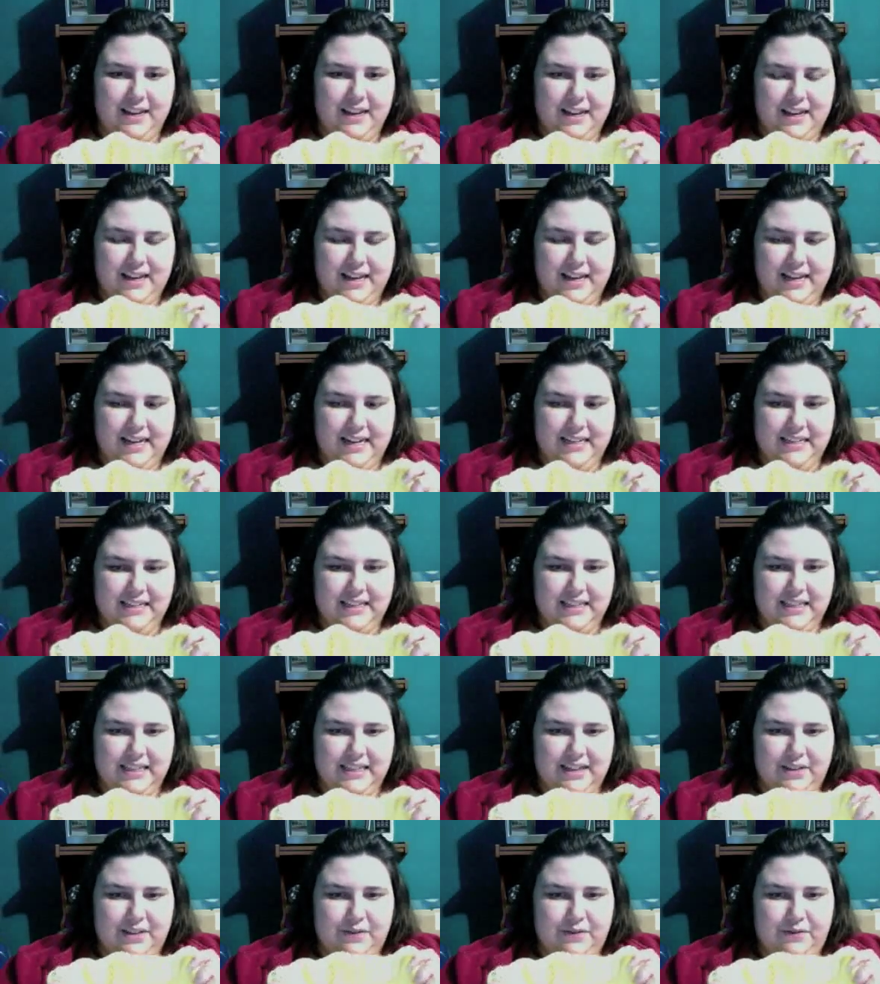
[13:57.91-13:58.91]
and it's the
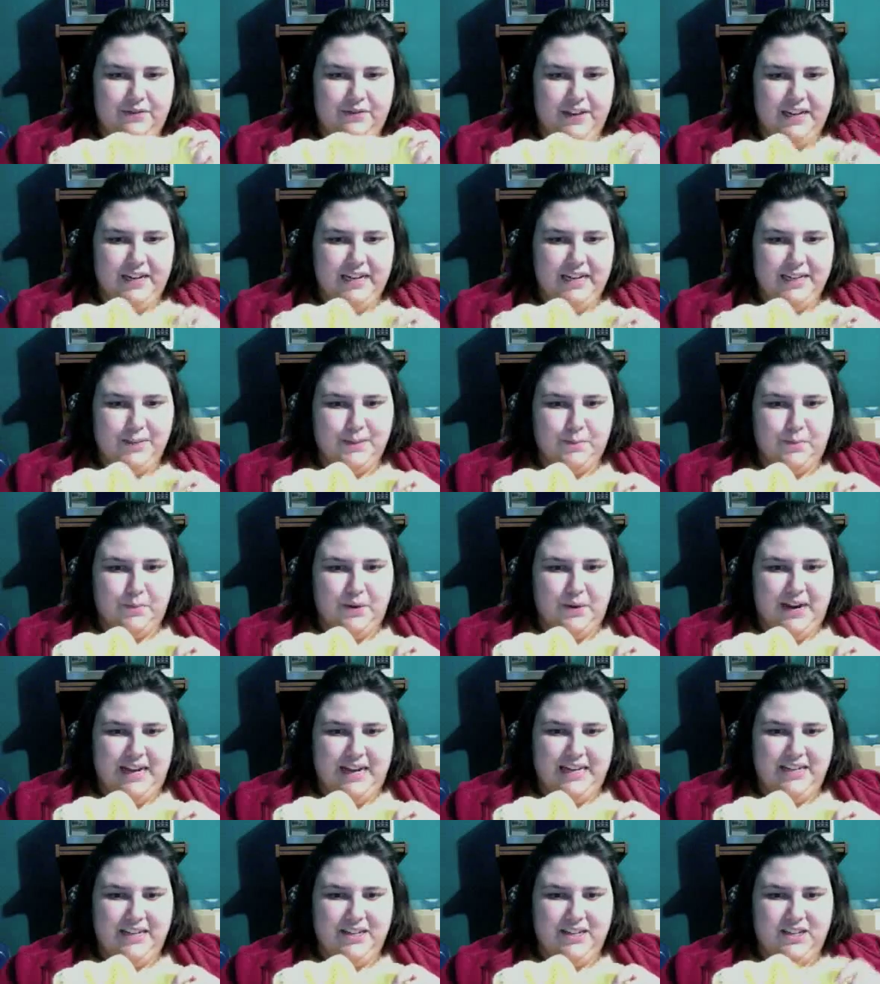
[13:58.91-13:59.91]
Phoenix
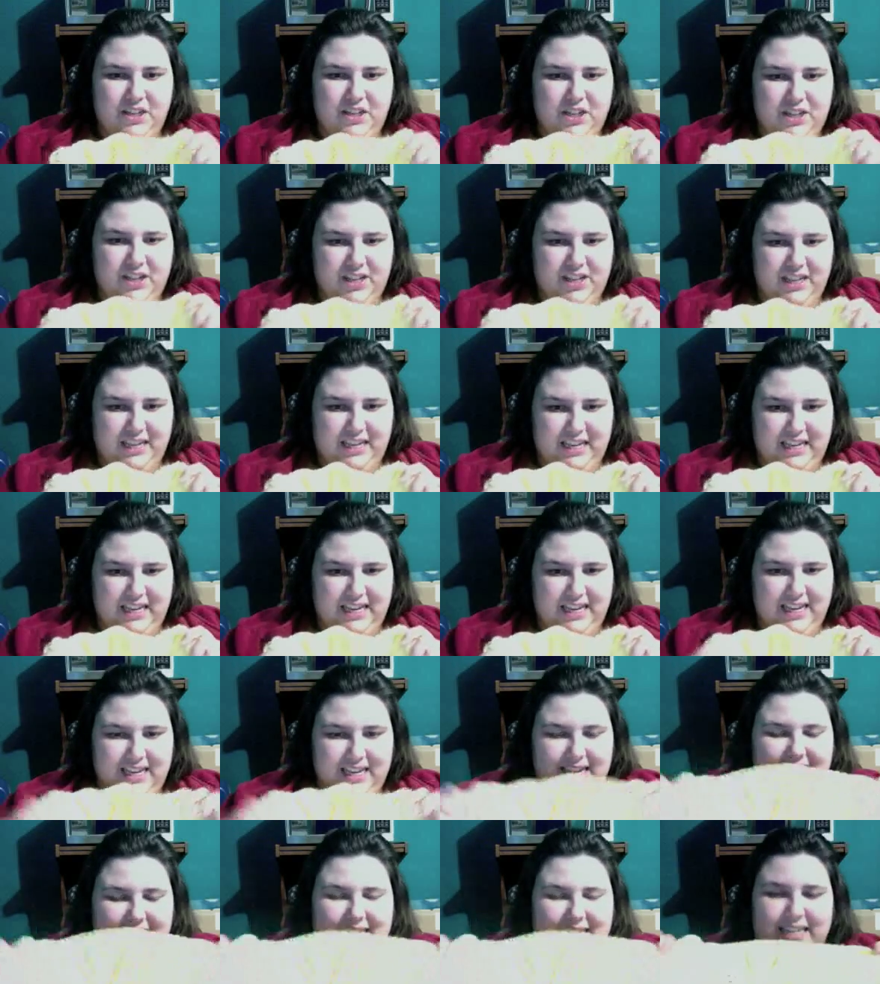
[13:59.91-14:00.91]
brand Chunky
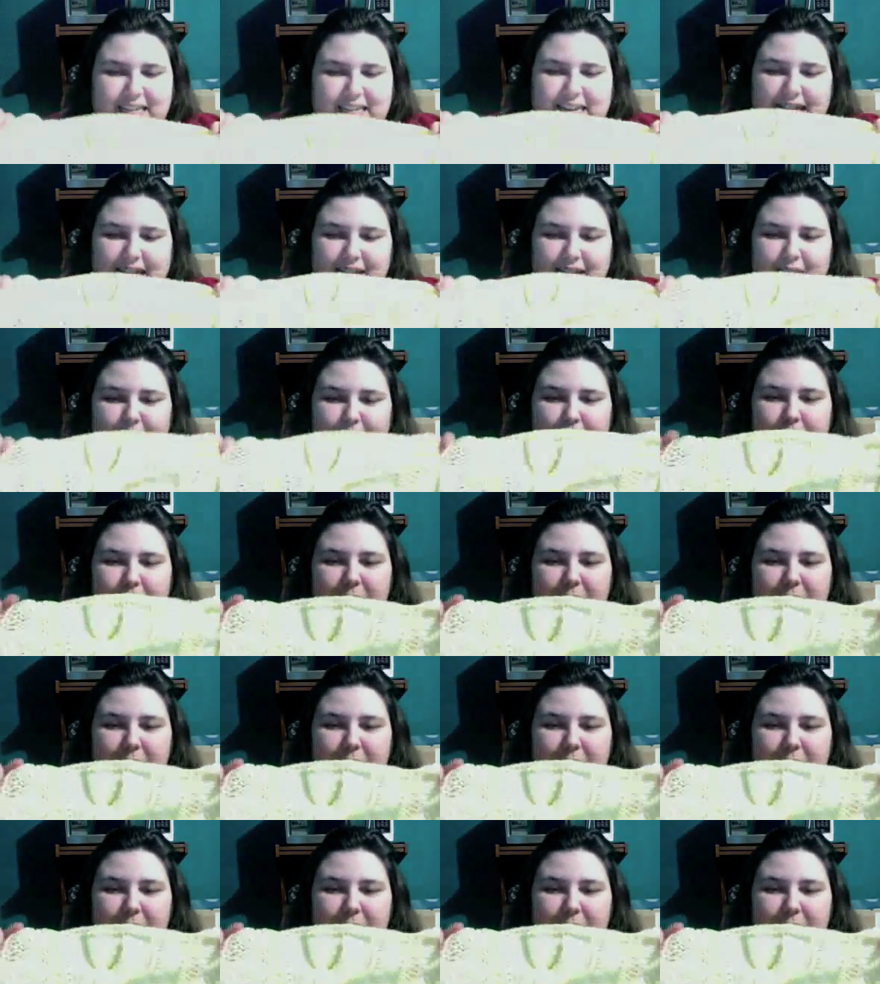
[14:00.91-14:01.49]
in yellow.